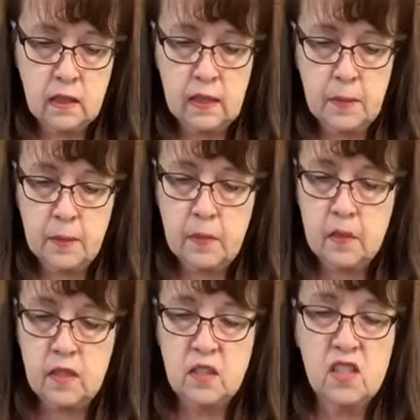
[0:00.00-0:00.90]
clip
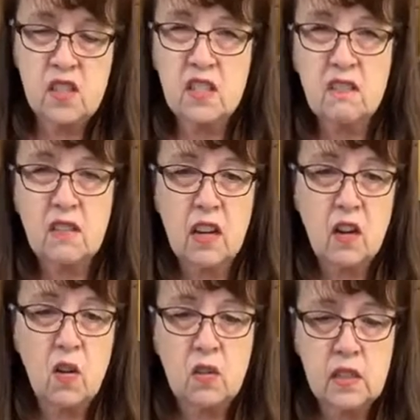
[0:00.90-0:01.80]
to just kind of
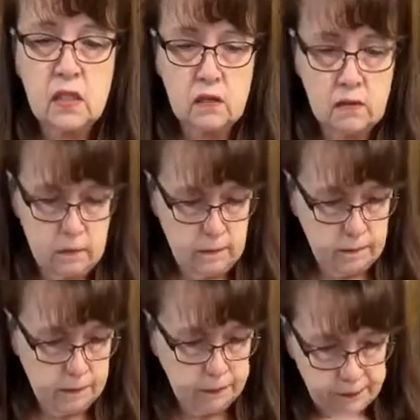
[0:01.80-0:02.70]
hold it.
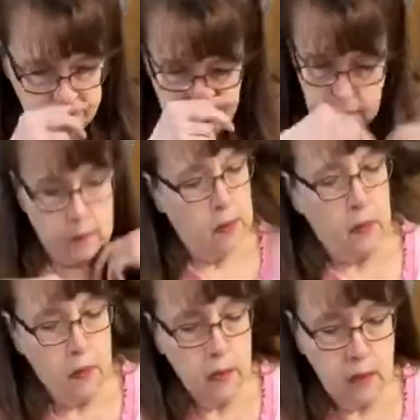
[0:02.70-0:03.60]

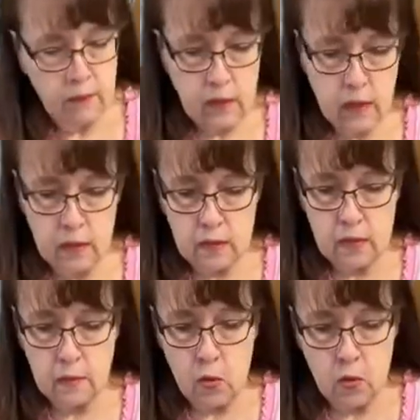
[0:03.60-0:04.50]
And I've got
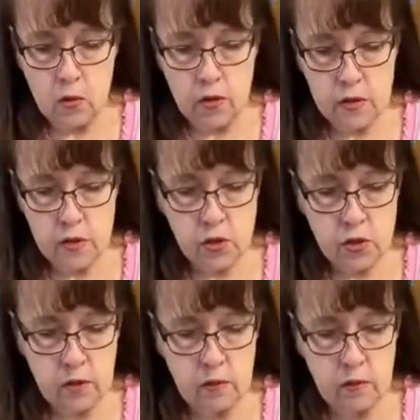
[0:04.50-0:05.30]
some orange.